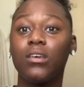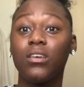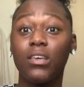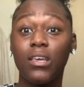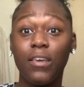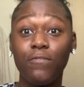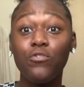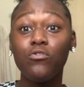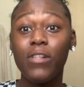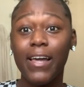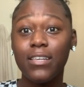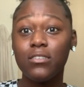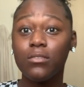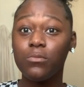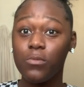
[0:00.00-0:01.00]
If you like
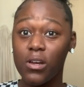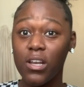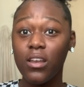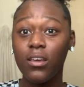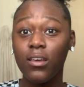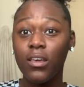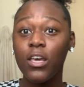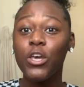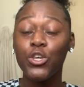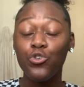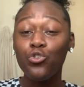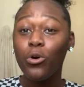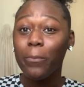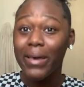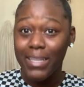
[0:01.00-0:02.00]
someone, you're
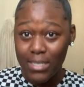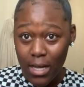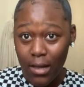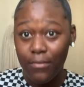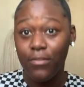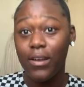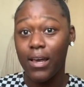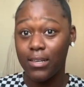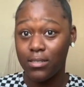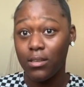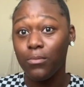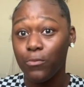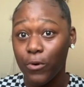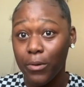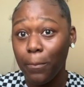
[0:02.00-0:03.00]
going to make time for that
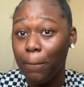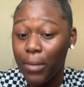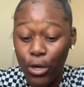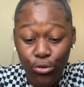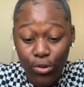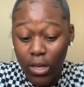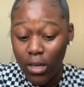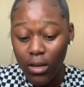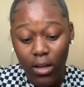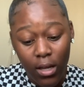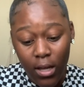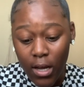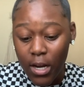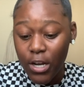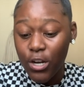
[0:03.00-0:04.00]
someone, period.
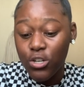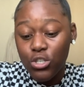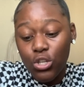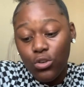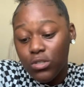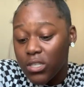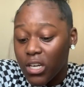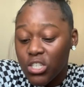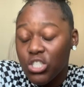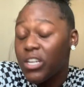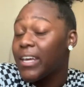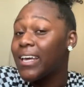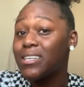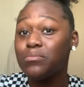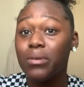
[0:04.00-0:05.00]
There's no such
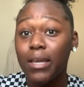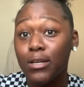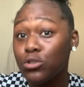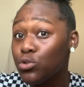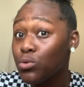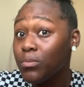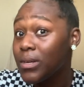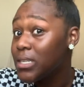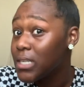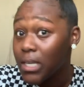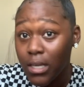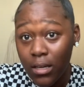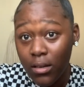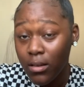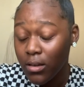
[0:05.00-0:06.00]
thing as being too busy
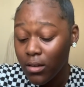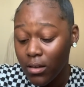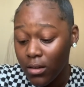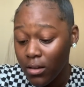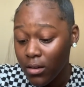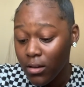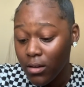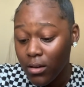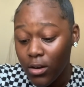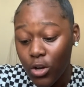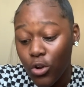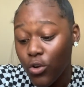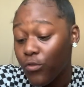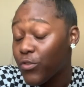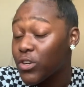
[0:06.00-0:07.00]

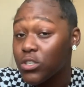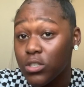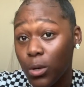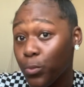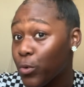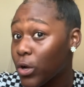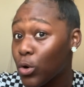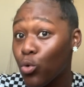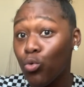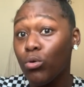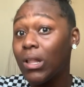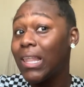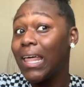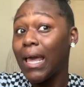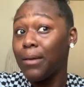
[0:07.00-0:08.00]
for someone who
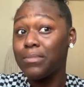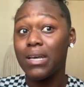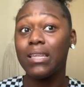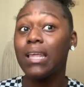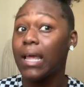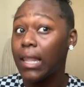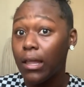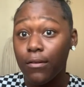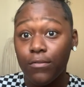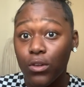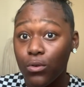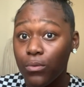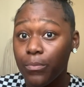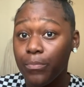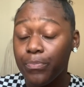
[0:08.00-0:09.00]
claims that they love you.
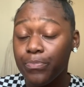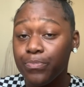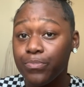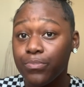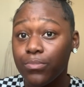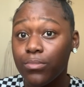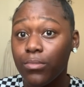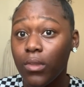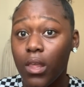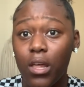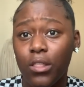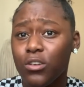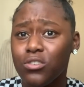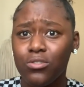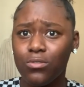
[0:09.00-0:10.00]

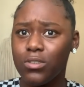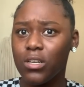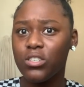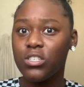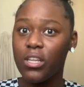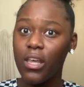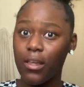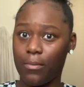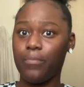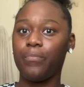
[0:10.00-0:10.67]
There's no such thing.